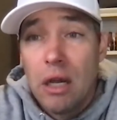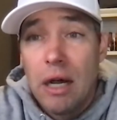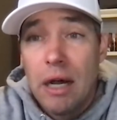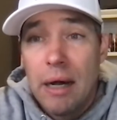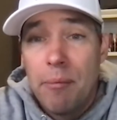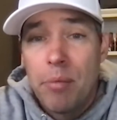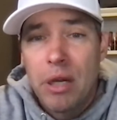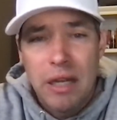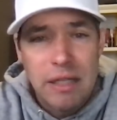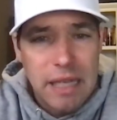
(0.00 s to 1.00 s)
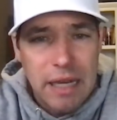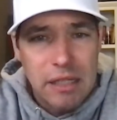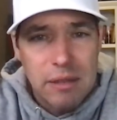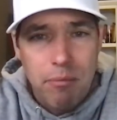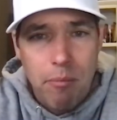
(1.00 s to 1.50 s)
But
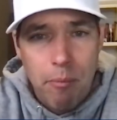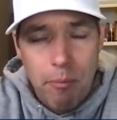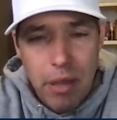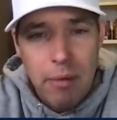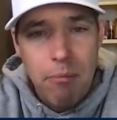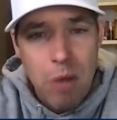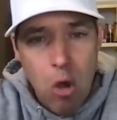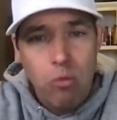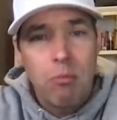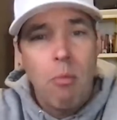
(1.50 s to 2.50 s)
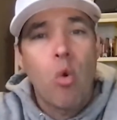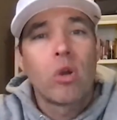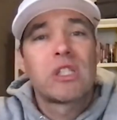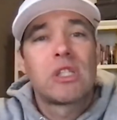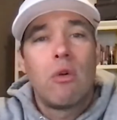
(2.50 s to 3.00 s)
Gonzaga's been known
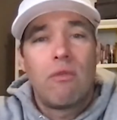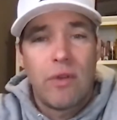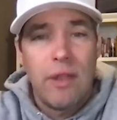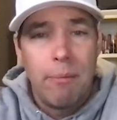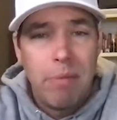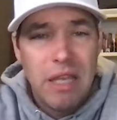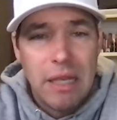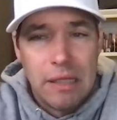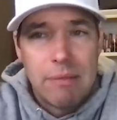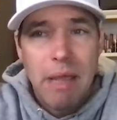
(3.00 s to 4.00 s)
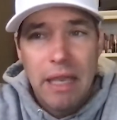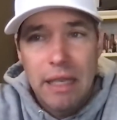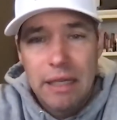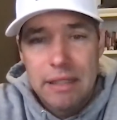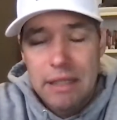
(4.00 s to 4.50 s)
more so for their bigs
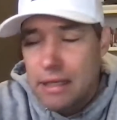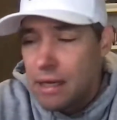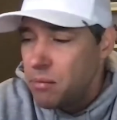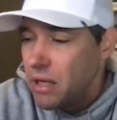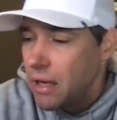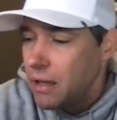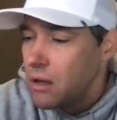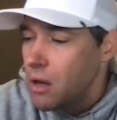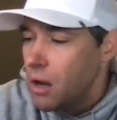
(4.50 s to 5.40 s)
making it to the